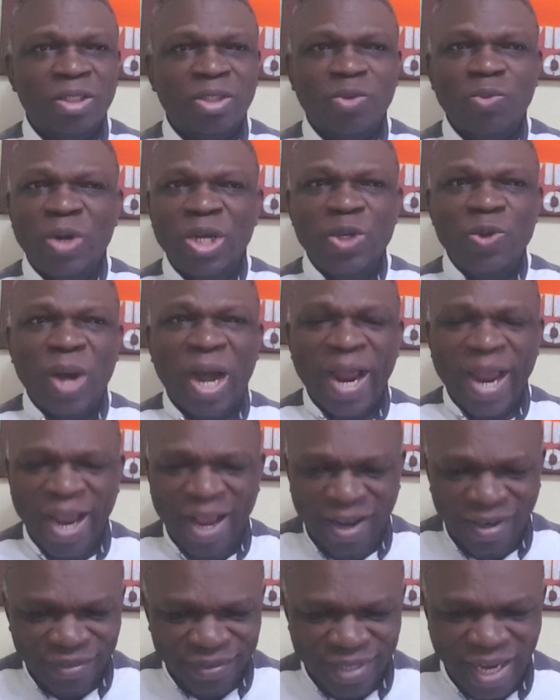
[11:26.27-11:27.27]
you are
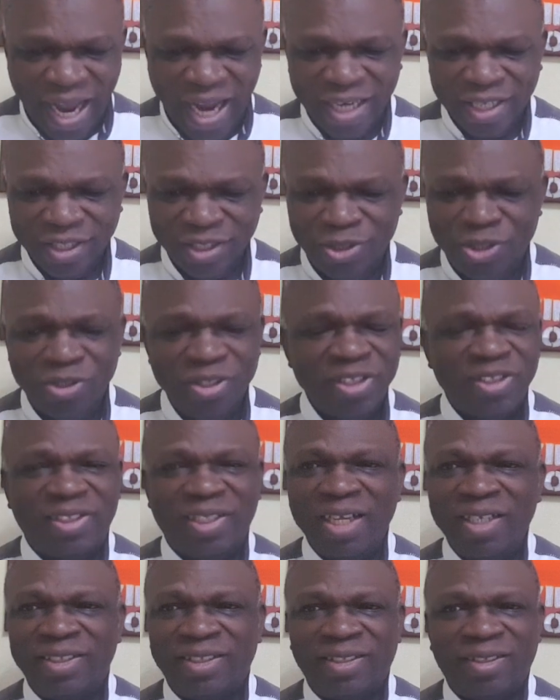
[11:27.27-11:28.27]
held down during
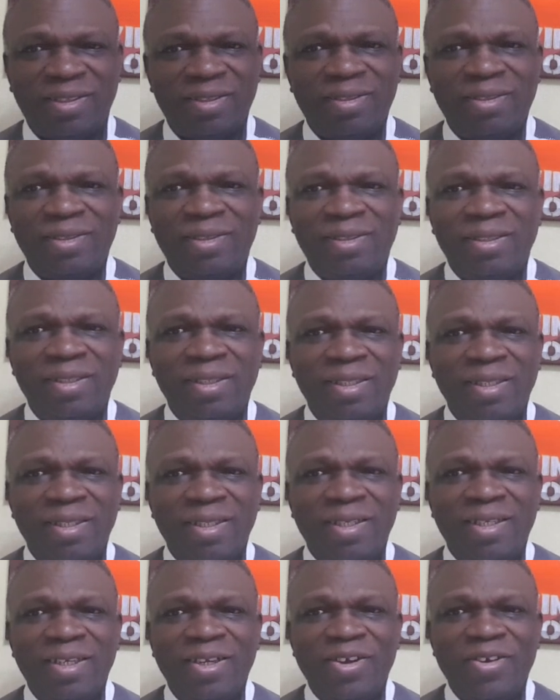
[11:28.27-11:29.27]
sex
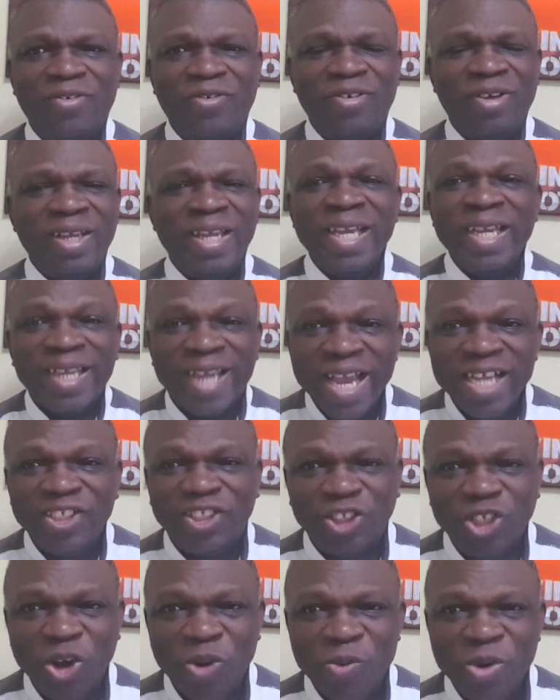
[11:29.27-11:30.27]

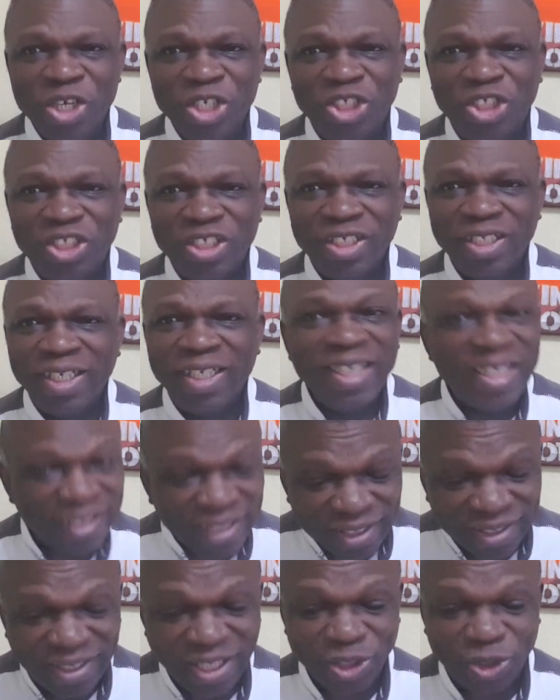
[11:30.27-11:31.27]
against your wish, it's
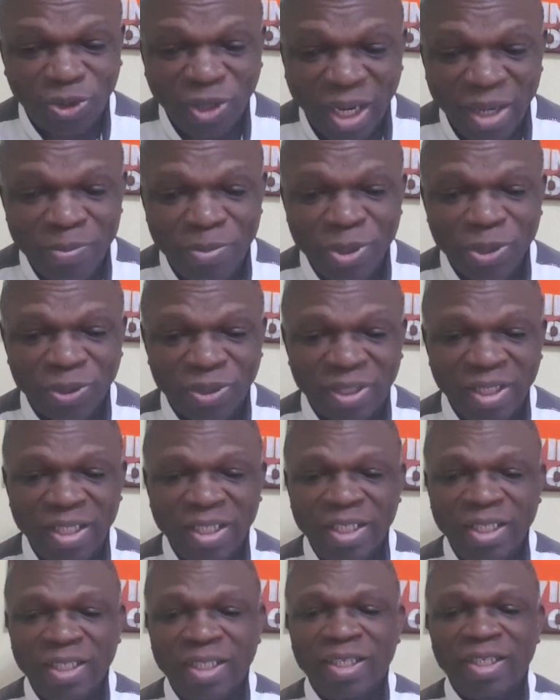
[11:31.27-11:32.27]
a sexual abuse.
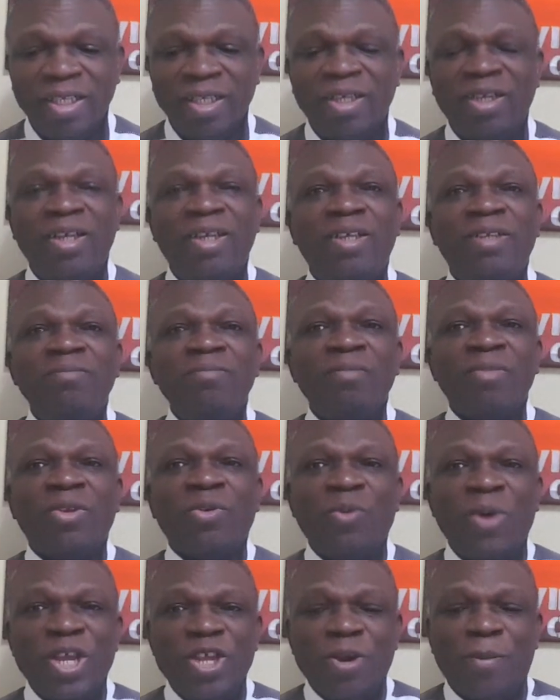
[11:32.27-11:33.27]

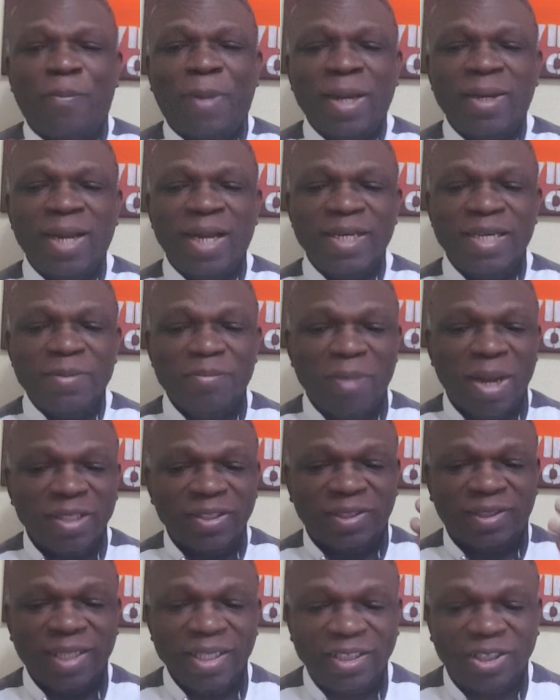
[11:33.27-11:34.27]
When your partner
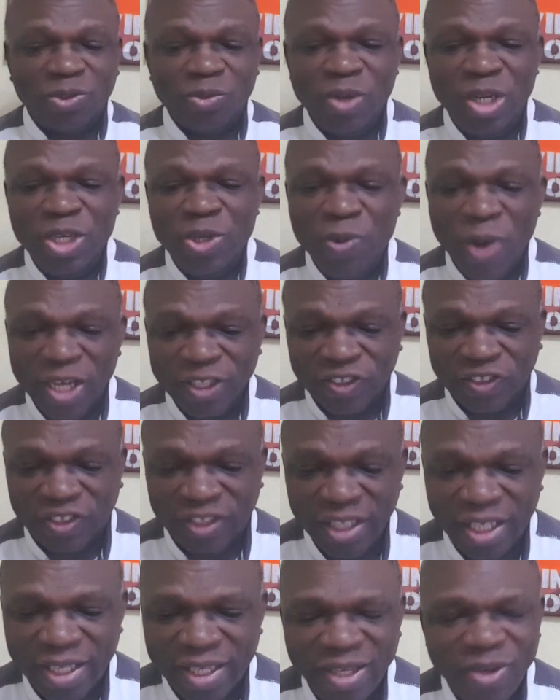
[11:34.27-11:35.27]
demands sex when you are
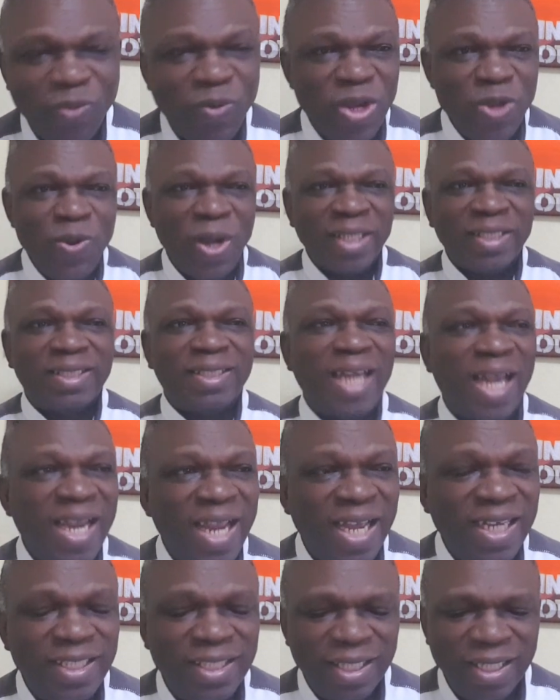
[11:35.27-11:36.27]
sick, when you are
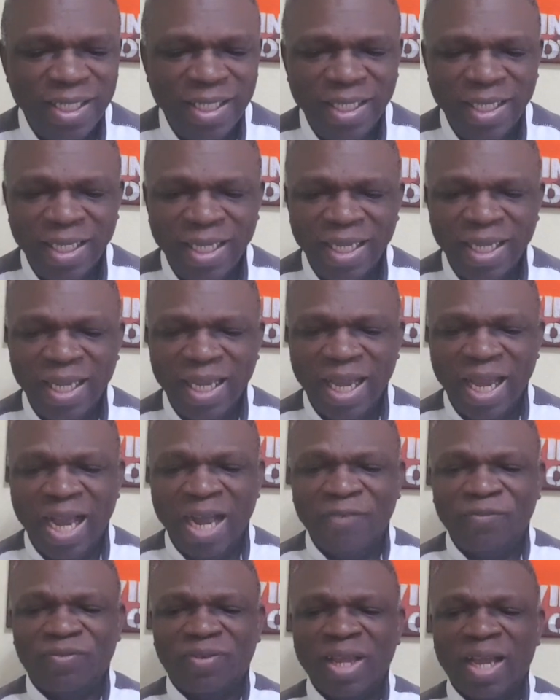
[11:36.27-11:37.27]
tired,
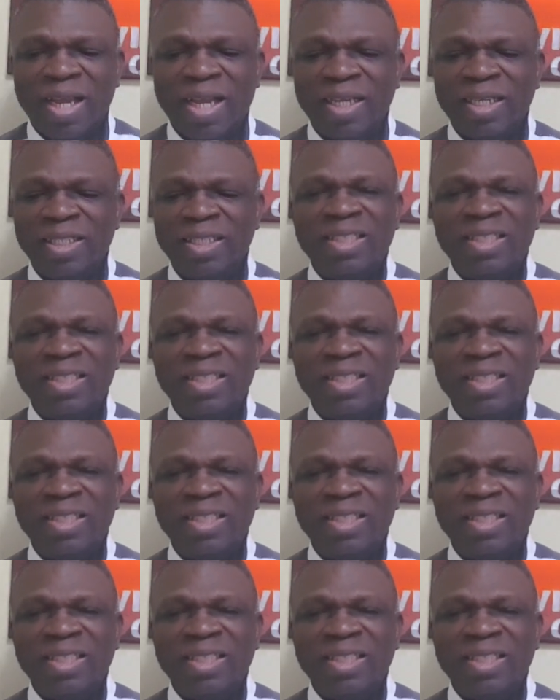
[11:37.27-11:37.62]
after